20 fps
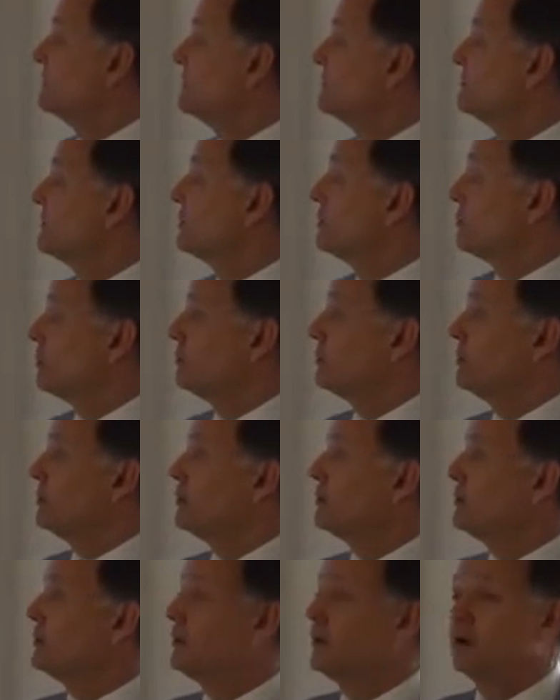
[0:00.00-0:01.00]
configurable
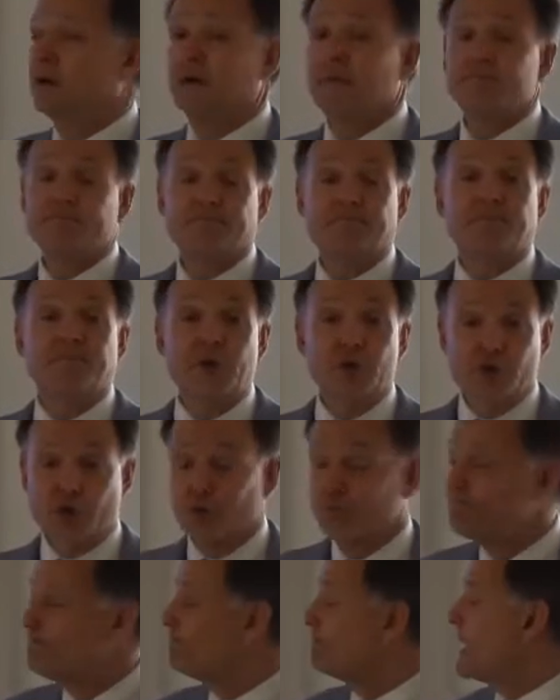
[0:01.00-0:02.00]
feature.